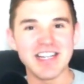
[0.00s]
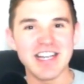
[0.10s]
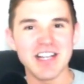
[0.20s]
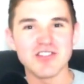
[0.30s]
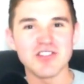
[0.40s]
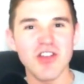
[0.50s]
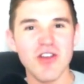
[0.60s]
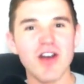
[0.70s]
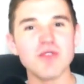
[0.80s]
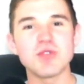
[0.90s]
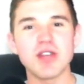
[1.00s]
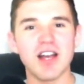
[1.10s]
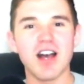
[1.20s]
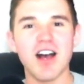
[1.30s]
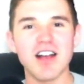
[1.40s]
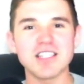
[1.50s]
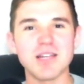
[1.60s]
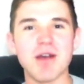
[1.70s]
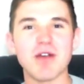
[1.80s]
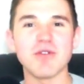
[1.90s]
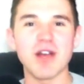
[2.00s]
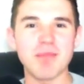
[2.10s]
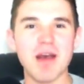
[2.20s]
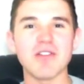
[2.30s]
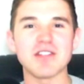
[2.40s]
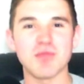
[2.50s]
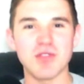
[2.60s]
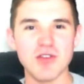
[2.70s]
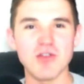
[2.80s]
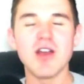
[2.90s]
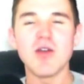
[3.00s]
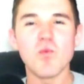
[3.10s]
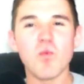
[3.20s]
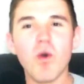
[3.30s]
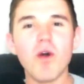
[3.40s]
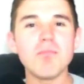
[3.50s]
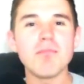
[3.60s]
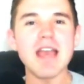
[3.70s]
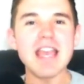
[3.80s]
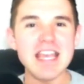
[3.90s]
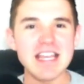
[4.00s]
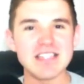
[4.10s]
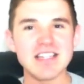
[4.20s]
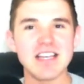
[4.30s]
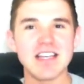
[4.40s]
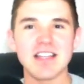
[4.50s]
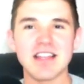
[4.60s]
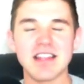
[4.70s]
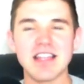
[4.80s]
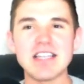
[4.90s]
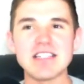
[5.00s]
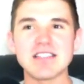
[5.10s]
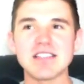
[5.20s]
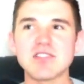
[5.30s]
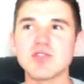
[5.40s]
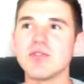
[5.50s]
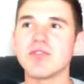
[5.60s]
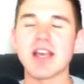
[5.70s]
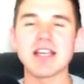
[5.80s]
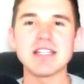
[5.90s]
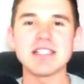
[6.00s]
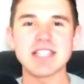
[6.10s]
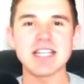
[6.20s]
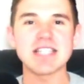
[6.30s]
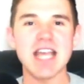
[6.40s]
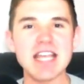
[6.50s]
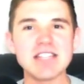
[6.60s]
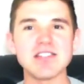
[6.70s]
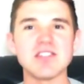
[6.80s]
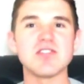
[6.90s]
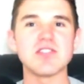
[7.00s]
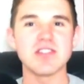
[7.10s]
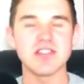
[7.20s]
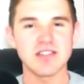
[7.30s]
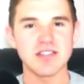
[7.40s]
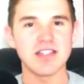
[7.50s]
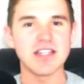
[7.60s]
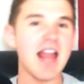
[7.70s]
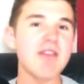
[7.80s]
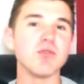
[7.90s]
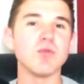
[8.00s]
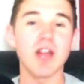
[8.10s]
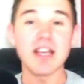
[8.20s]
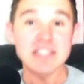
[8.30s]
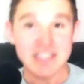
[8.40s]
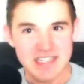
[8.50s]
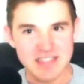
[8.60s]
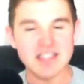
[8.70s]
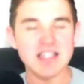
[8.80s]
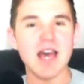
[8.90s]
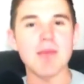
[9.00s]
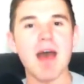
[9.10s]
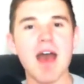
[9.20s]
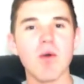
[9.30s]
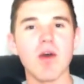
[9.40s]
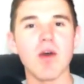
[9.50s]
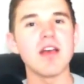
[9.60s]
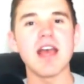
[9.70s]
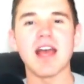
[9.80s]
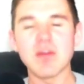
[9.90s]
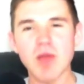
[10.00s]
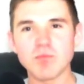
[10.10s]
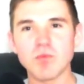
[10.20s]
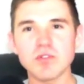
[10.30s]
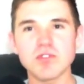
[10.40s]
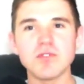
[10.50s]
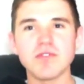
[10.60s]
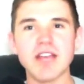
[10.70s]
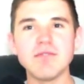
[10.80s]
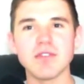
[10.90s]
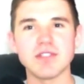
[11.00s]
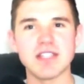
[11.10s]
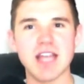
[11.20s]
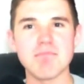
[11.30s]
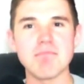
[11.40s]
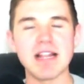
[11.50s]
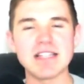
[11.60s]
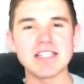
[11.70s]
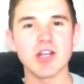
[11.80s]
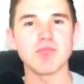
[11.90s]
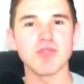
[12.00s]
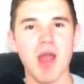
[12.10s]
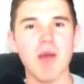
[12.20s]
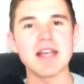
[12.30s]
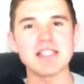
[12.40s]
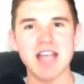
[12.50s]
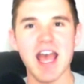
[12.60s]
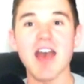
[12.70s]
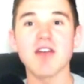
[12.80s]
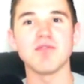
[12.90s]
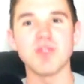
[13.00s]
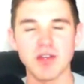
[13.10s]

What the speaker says: And so I was going to ask about this with you. What made these sort of like dictators level, like Caesar, to that power? And what sort of influence did that military prowess have